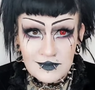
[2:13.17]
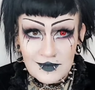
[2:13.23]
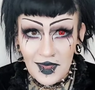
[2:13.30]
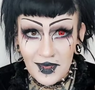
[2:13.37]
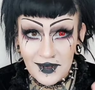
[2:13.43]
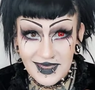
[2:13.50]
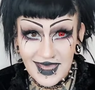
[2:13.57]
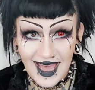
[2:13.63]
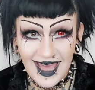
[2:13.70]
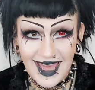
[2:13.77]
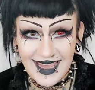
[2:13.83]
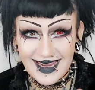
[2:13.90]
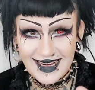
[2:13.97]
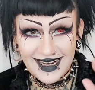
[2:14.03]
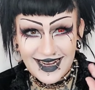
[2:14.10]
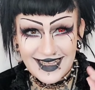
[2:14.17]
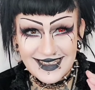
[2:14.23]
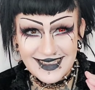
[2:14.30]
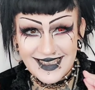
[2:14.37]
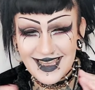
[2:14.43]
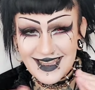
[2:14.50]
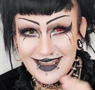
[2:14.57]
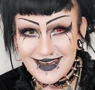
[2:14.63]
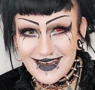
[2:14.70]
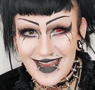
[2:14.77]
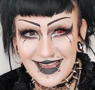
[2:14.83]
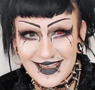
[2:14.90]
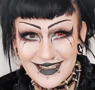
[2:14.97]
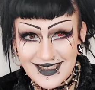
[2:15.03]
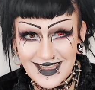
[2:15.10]
Okay, let's get the
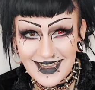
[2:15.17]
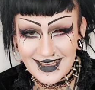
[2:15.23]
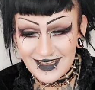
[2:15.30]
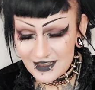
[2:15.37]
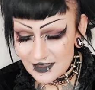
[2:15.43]
next thing.